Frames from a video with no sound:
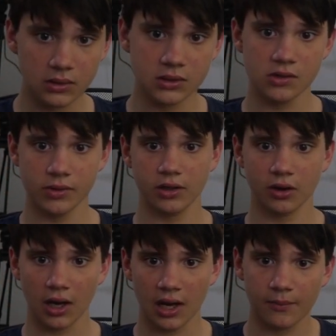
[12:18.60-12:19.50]
So when you
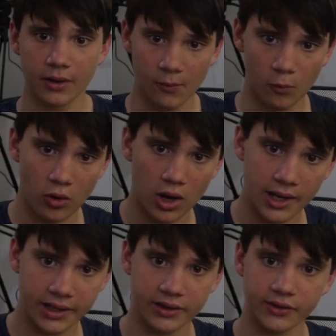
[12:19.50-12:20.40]
go up and
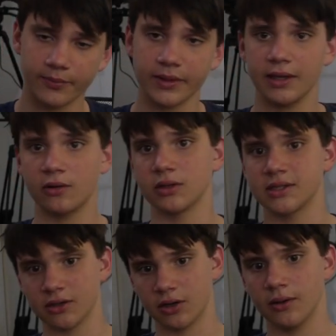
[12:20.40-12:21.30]
y cannot be equal to
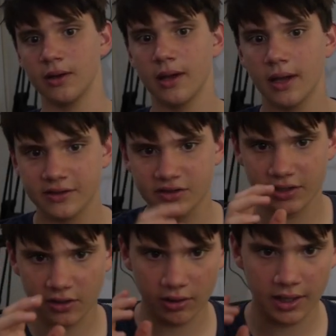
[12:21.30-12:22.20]
0, it's going
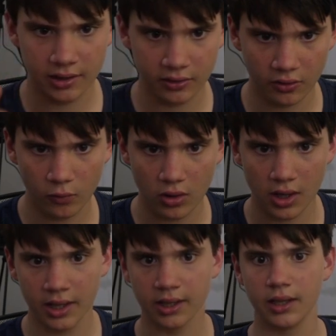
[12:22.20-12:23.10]
to go ahead and go
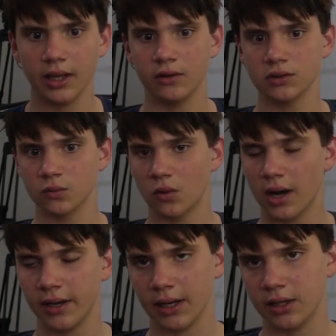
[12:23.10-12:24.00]
y equals
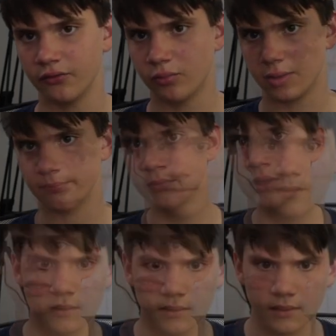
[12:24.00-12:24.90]
y negative 1.
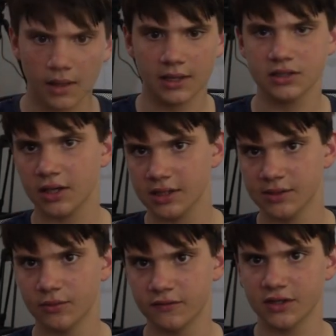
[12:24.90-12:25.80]
So it
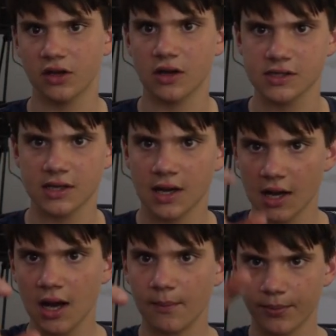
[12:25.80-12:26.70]
actually moves the cursor
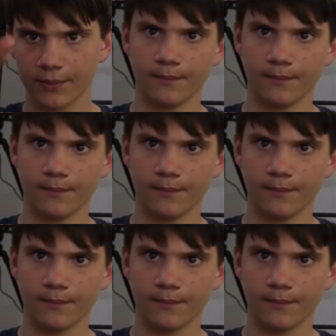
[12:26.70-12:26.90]
up,